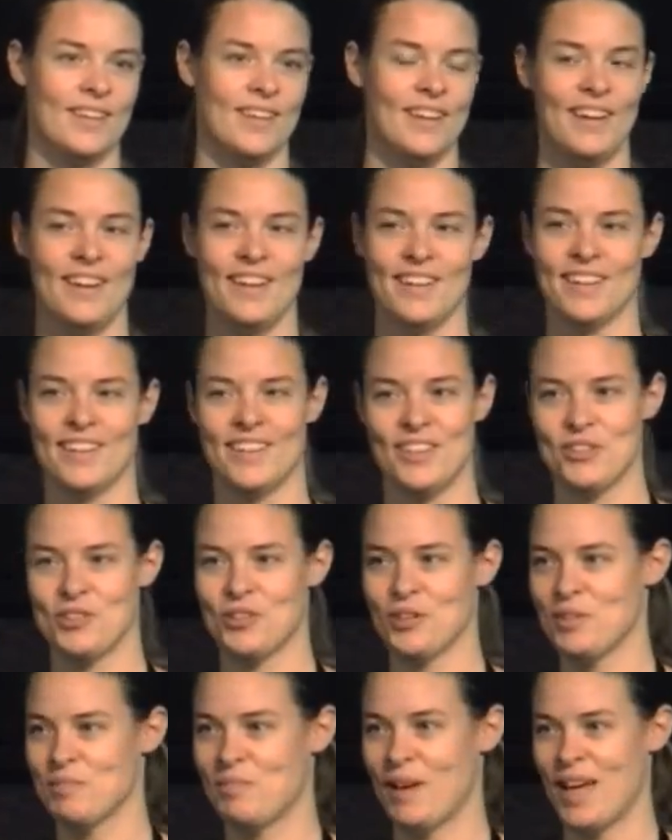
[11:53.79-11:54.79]
Right?
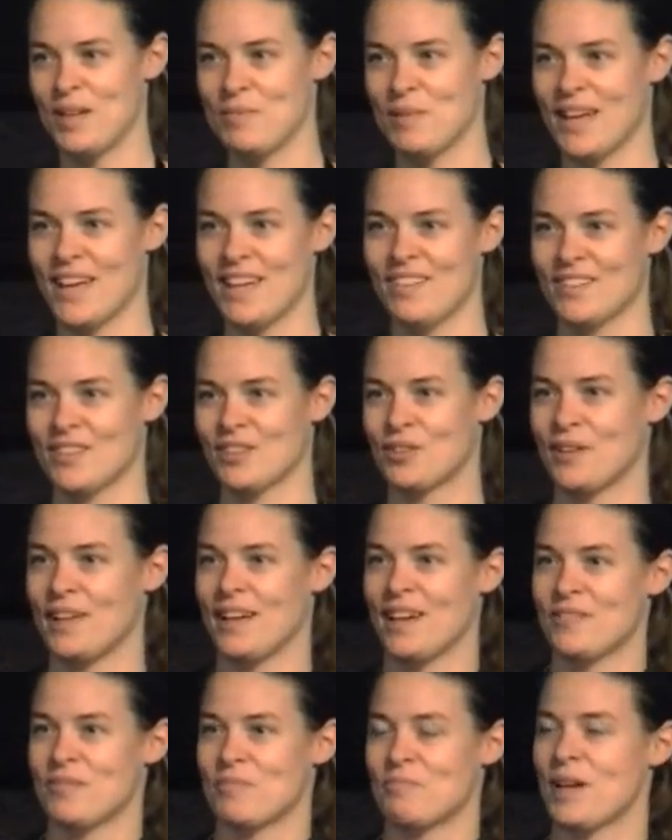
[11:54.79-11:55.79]
You're showing bad behavior to
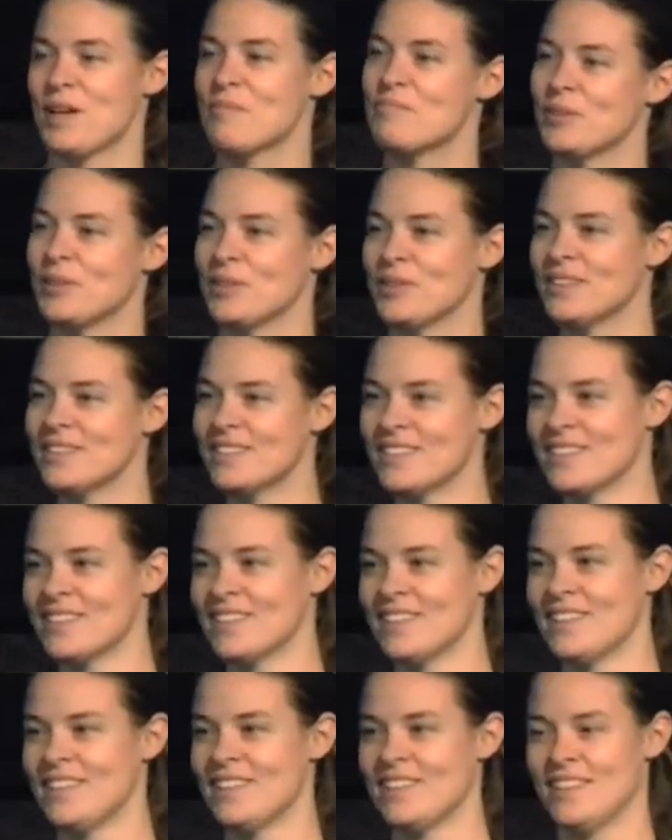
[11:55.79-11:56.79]
300 people.
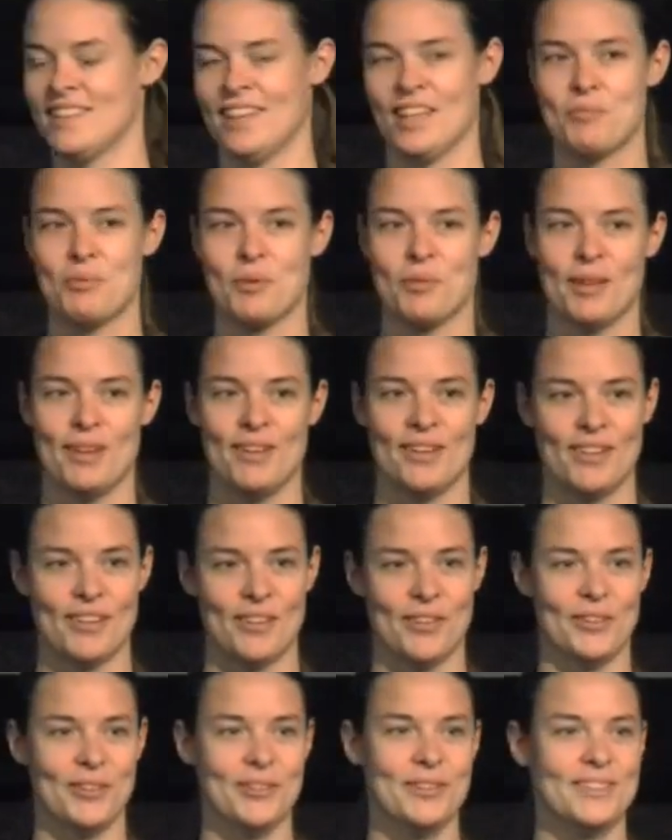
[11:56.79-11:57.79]
That's probably
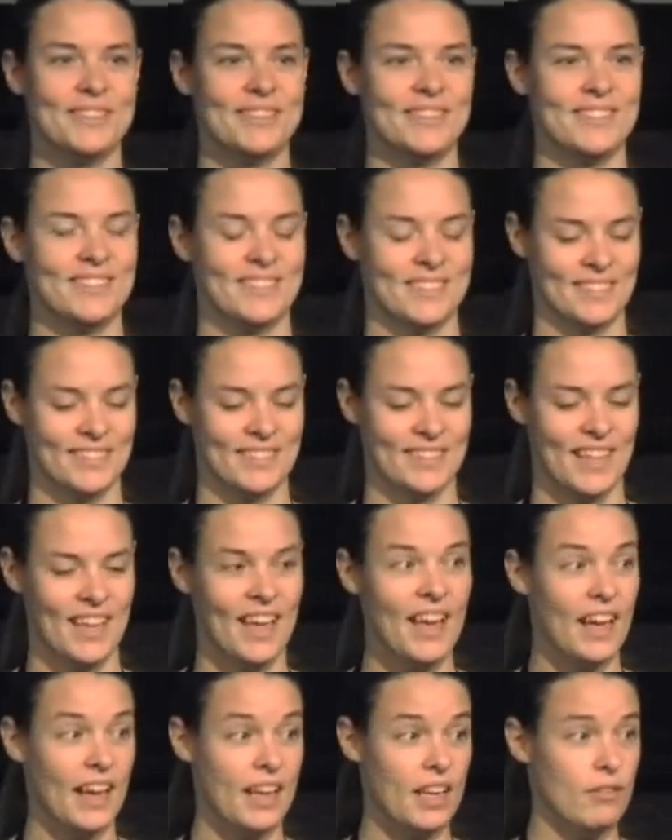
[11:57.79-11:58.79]
not cool.
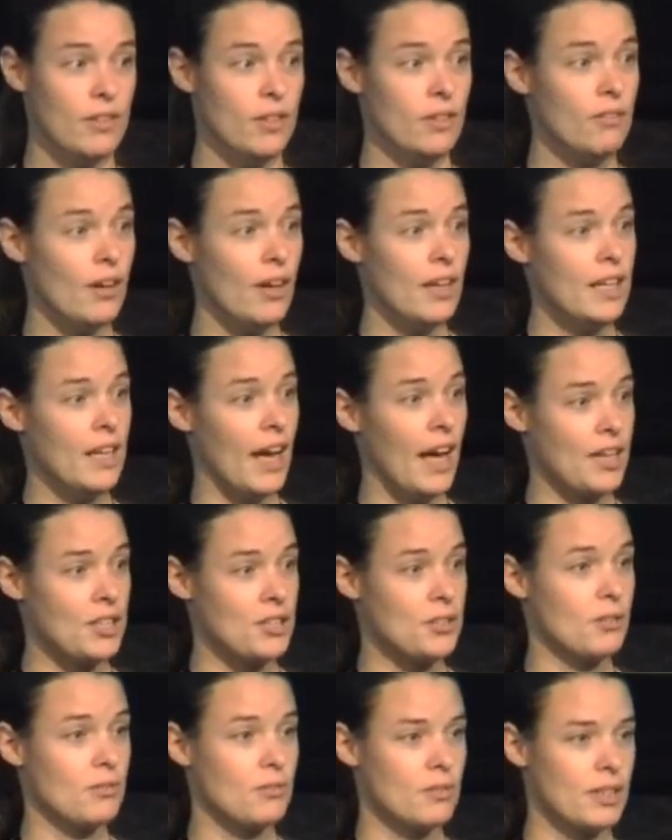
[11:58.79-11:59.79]
And if you're writing
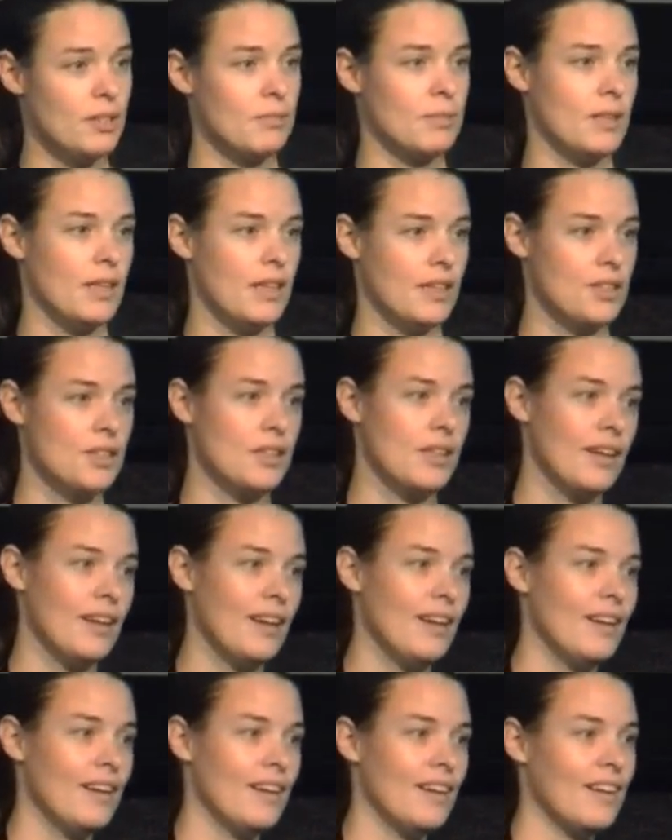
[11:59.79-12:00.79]
actual real production
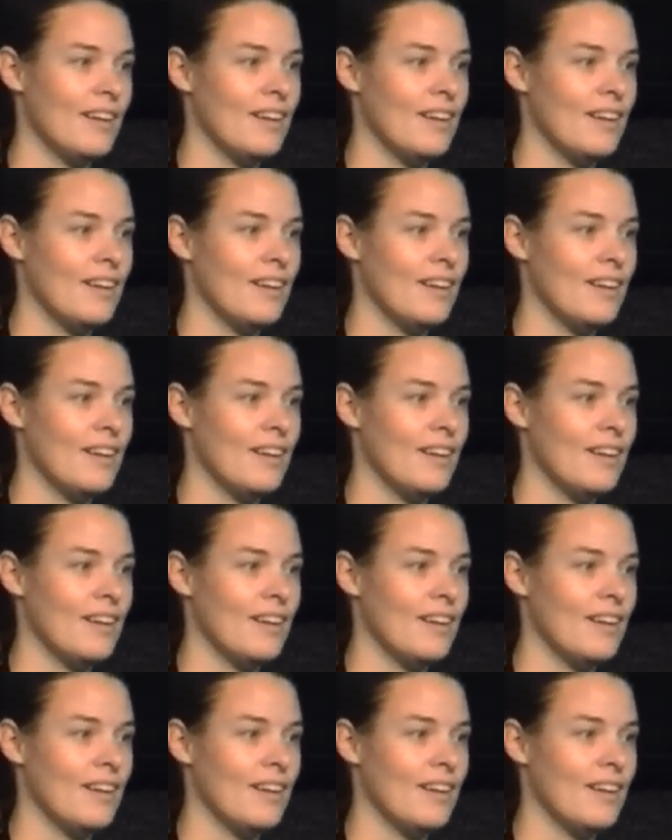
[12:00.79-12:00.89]
code,